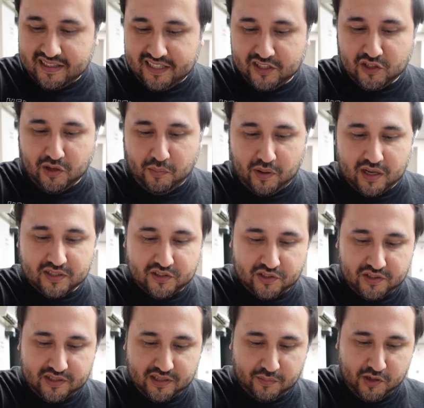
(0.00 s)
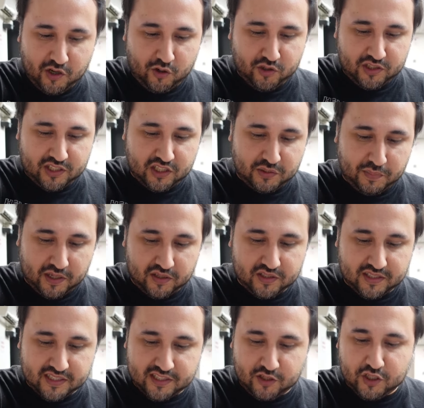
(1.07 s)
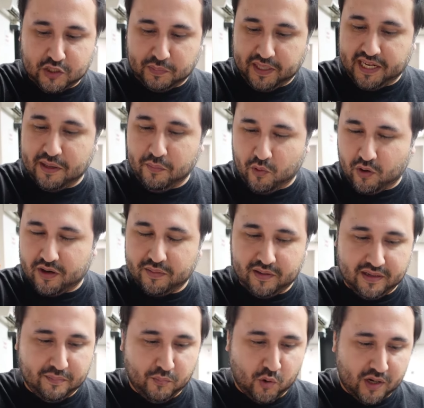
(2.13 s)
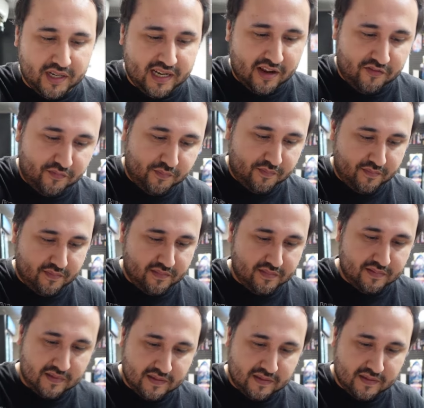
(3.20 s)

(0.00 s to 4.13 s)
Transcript: these are the monsters. I'm gonna go into the spells because they'll explain it more more in depth. See, I